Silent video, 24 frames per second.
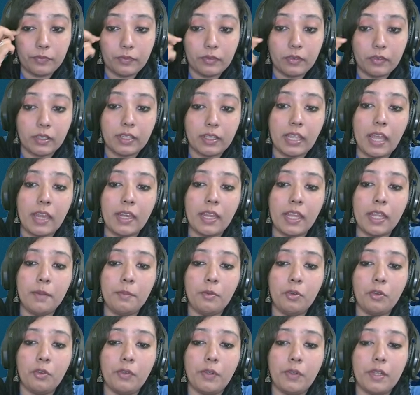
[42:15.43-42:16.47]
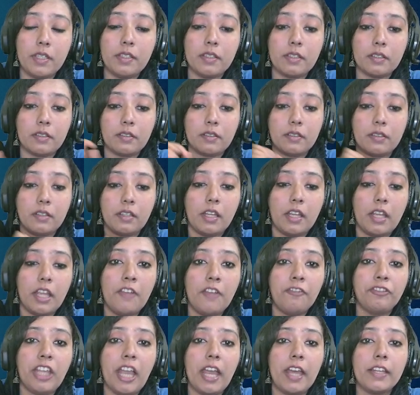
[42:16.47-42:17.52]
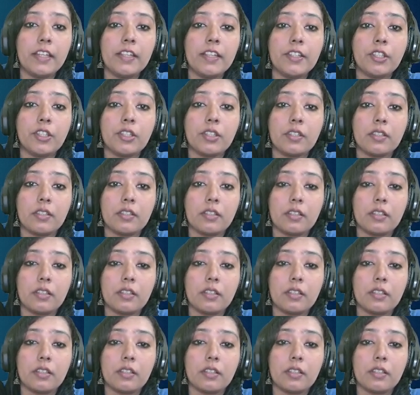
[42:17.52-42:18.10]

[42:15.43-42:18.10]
Can I move it if there is,